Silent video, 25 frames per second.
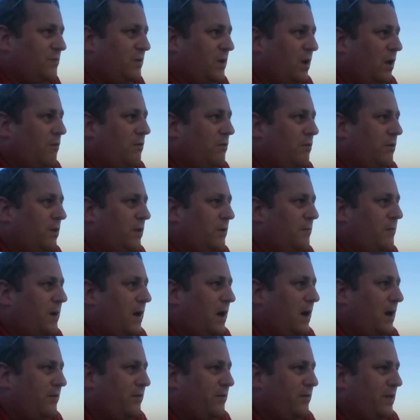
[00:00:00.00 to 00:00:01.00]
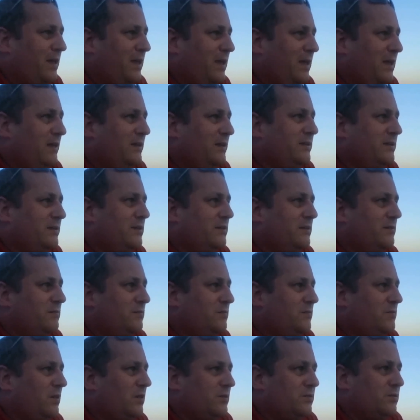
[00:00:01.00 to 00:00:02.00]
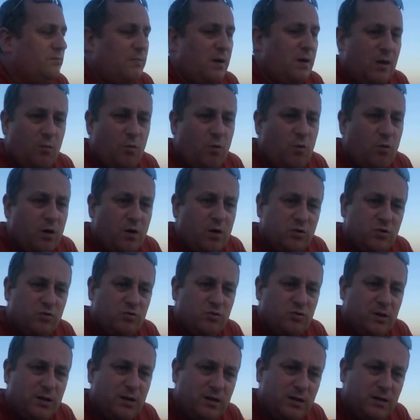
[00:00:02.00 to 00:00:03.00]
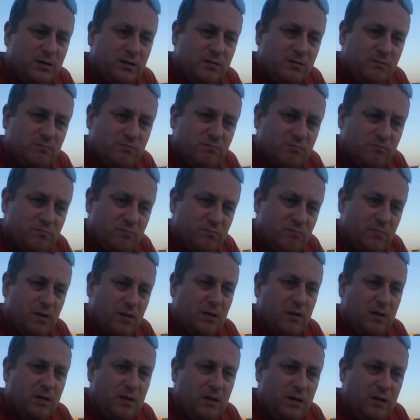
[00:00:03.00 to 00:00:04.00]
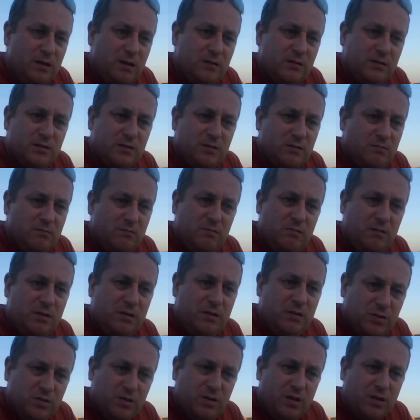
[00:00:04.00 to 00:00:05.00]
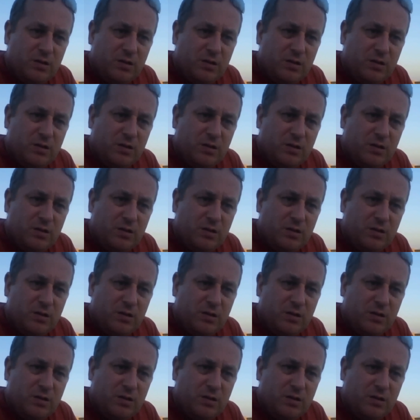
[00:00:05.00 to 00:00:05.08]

going on the path it is doesn't matter what country it is. It's it just